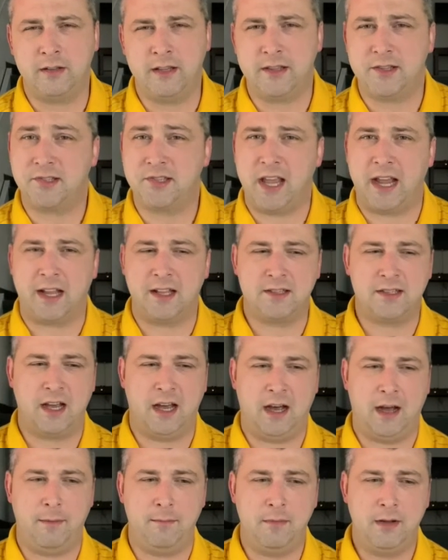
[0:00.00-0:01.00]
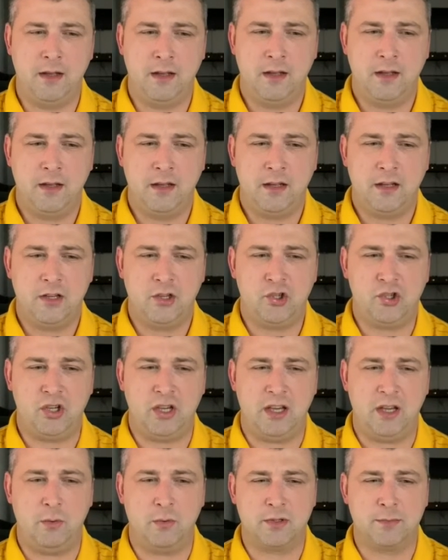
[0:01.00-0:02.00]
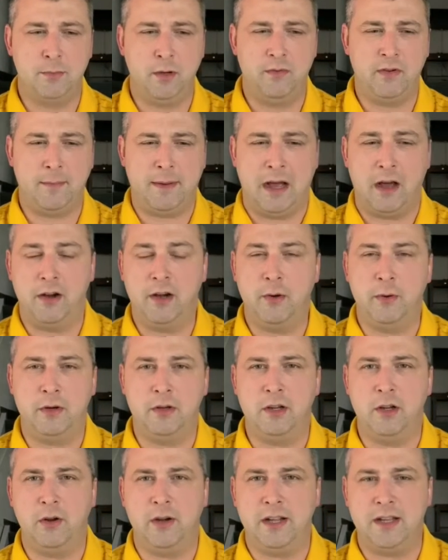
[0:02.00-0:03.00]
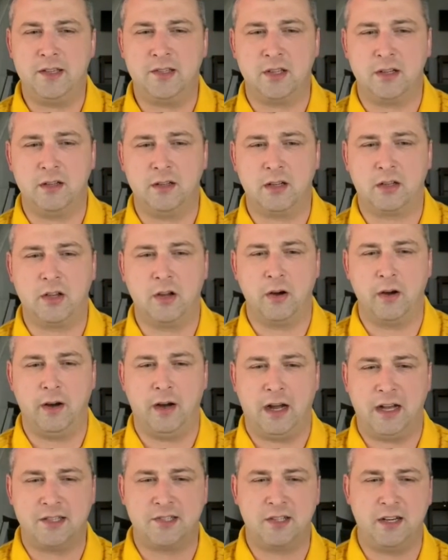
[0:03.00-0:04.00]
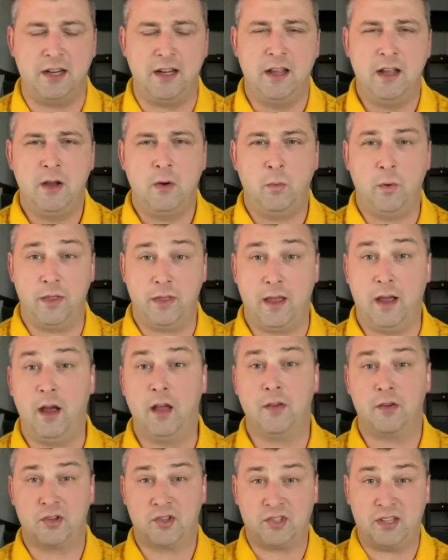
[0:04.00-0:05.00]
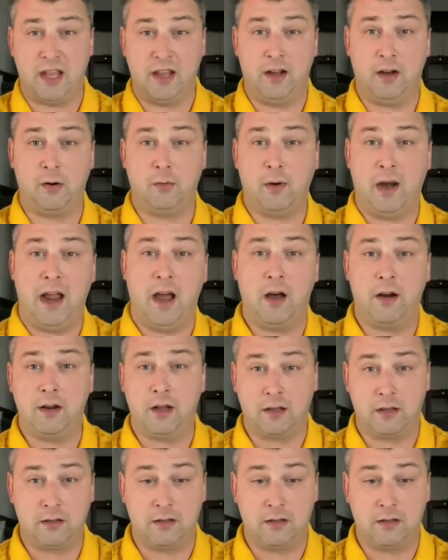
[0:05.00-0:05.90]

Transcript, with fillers: Then the second time, she was moving about doing duties and the curiosity with others standing around, uh,